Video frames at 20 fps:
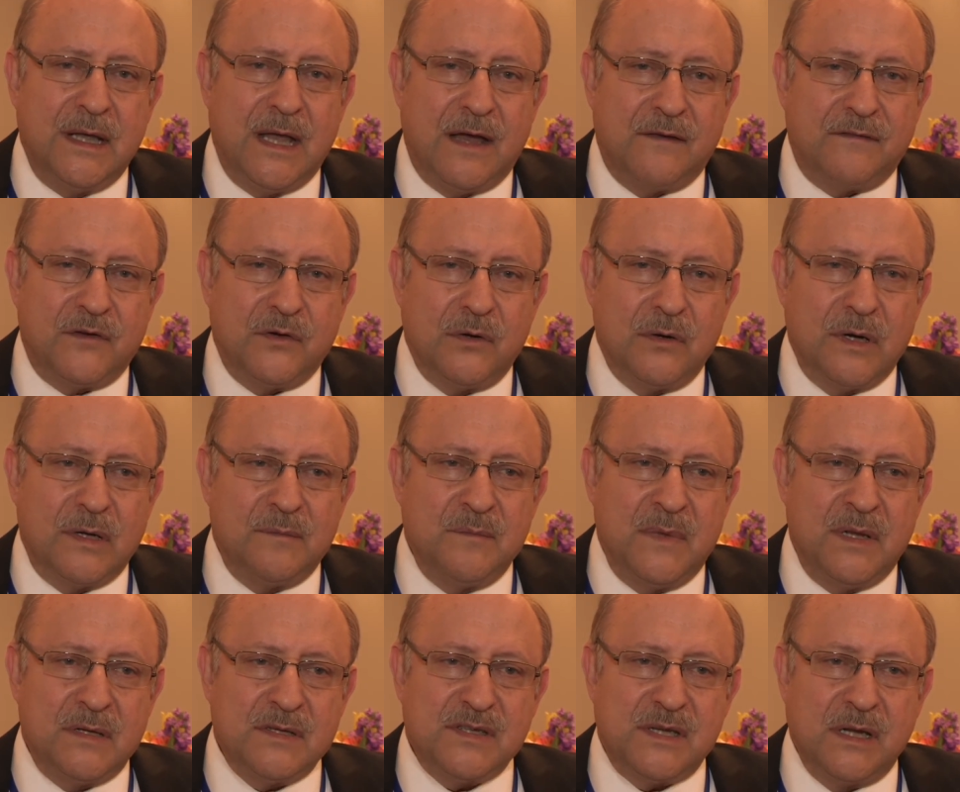after
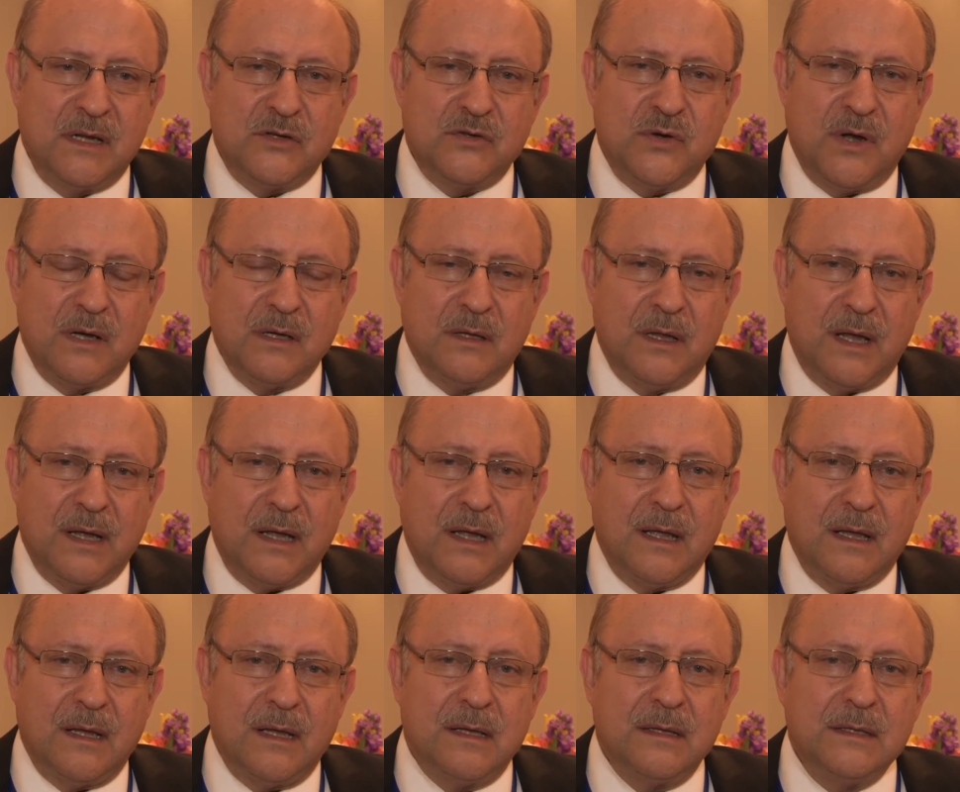administering a drug
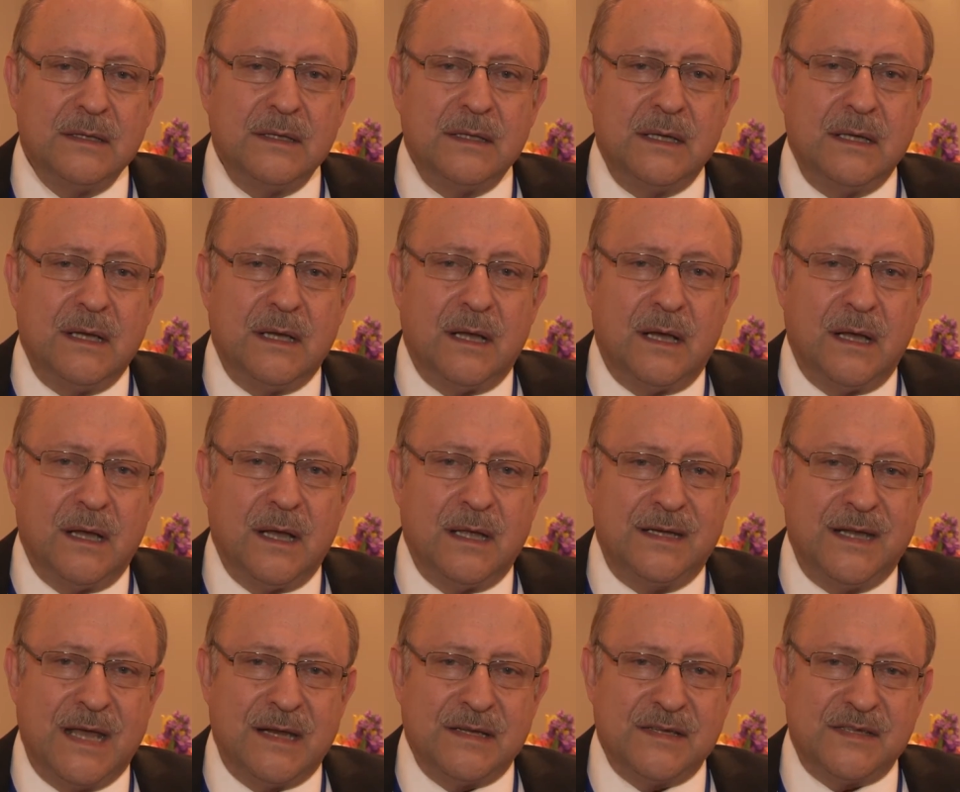like uh, uh,
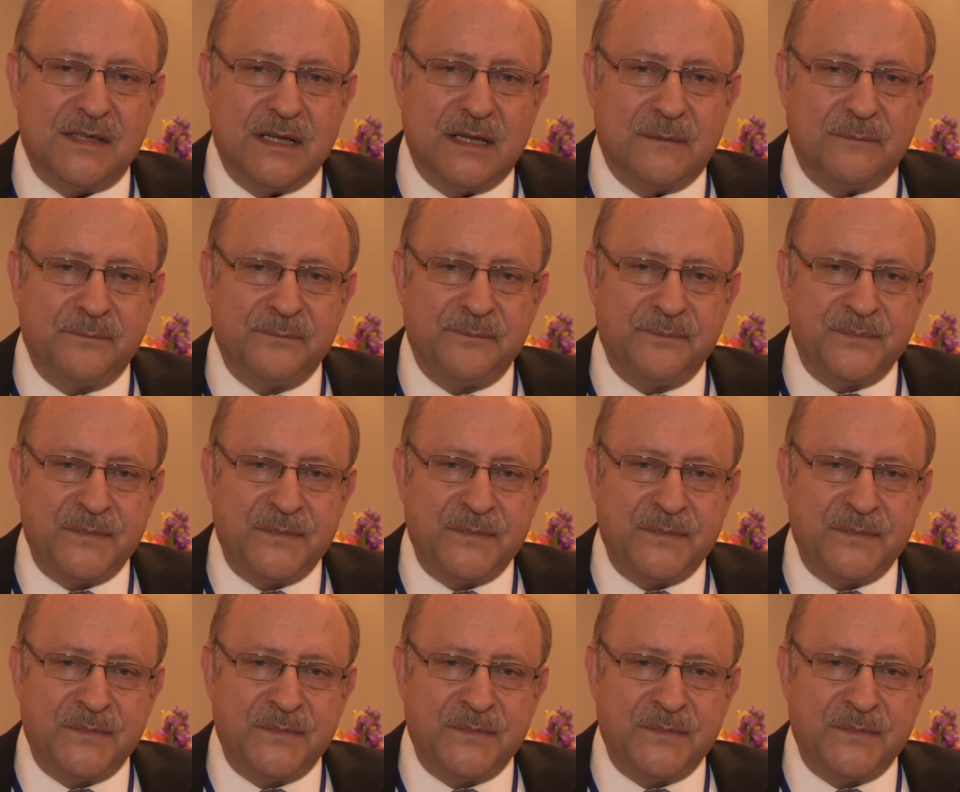adenosine.